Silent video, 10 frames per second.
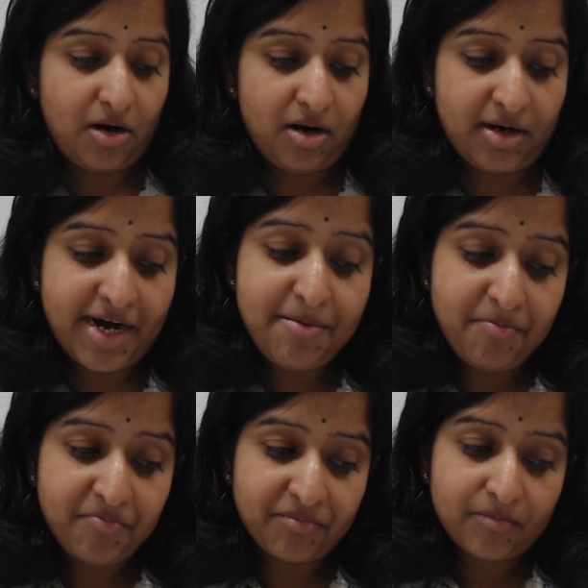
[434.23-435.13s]
All right.
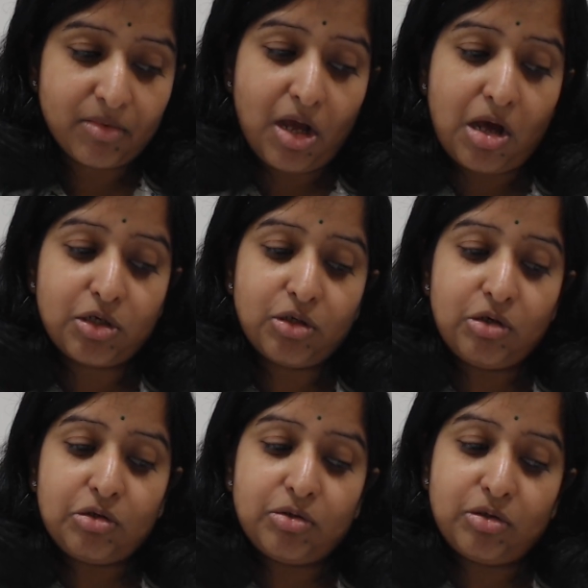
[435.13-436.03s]

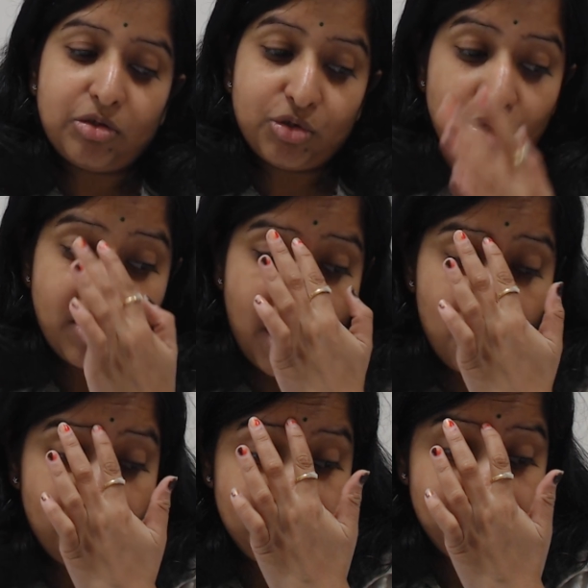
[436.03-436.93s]
So now